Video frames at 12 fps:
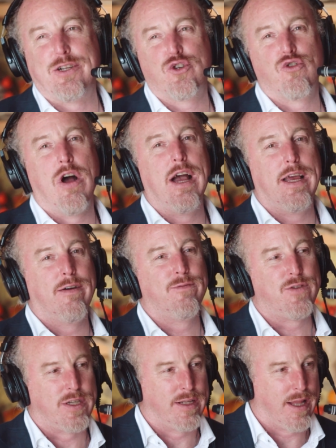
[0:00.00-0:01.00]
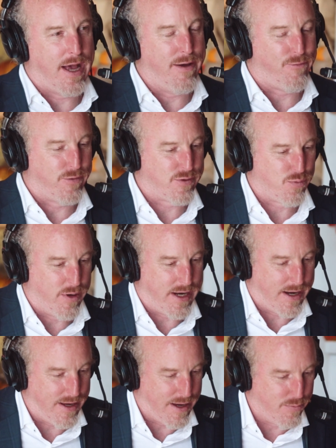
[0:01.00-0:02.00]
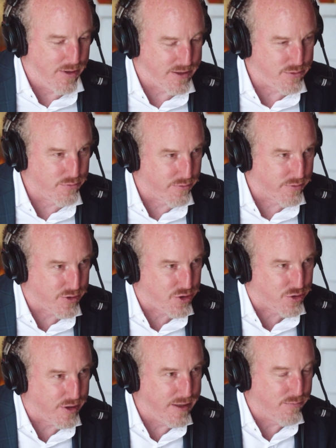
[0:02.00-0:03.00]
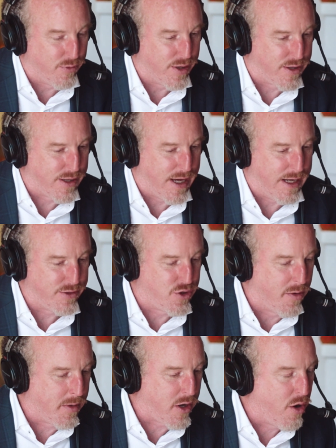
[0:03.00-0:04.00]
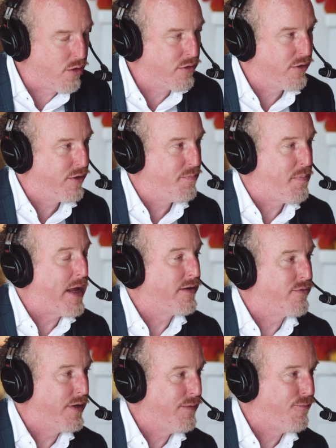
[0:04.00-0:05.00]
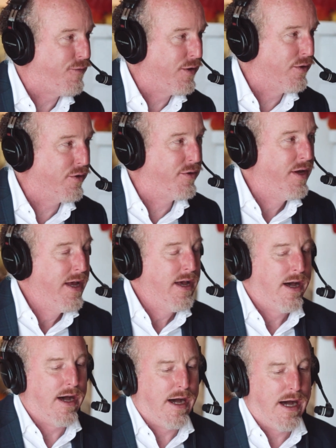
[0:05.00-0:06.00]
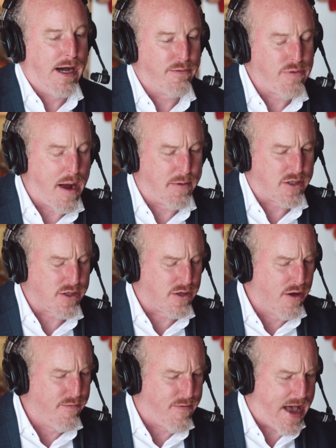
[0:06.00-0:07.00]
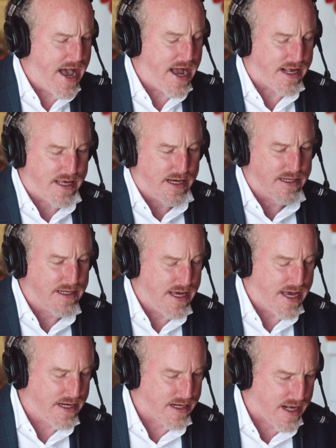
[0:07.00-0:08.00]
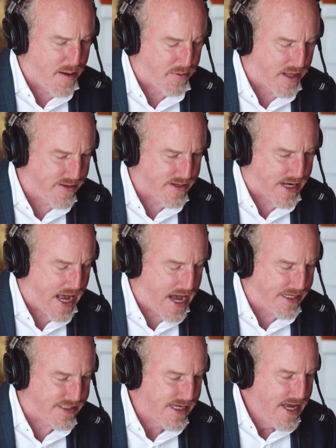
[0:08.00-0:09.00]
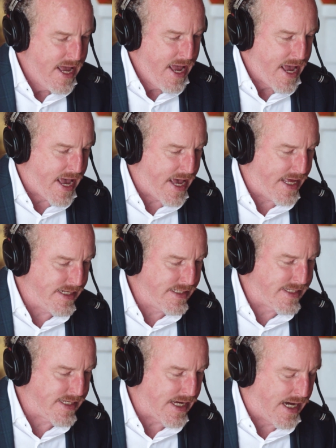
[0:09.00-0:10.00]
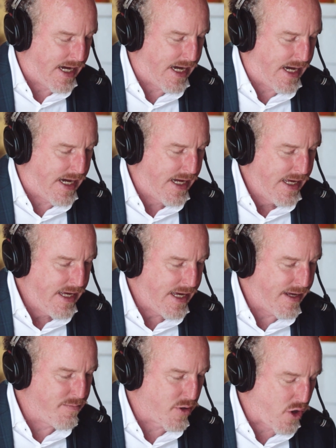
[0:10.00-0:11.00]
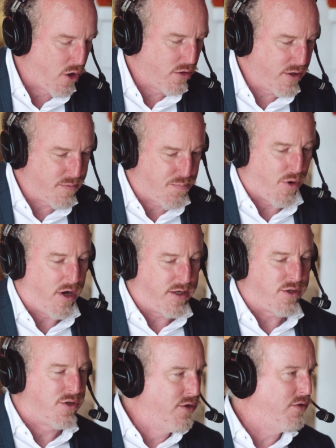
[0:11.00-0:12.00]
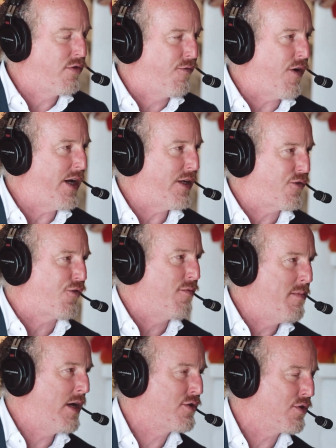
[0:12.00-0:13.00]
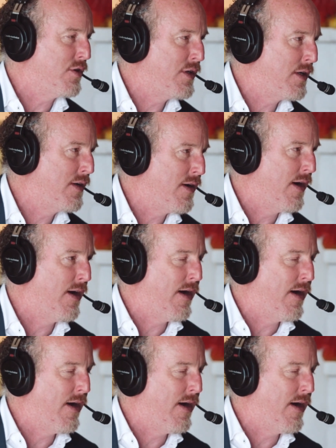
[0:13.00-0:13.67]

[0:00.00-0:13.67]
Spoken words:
triumphs in life is when I went to a retreat with Joe Mercola, Ben Greenfield, Robert Slovak, and a couple other guys, and Mercola had brought his new device for measuring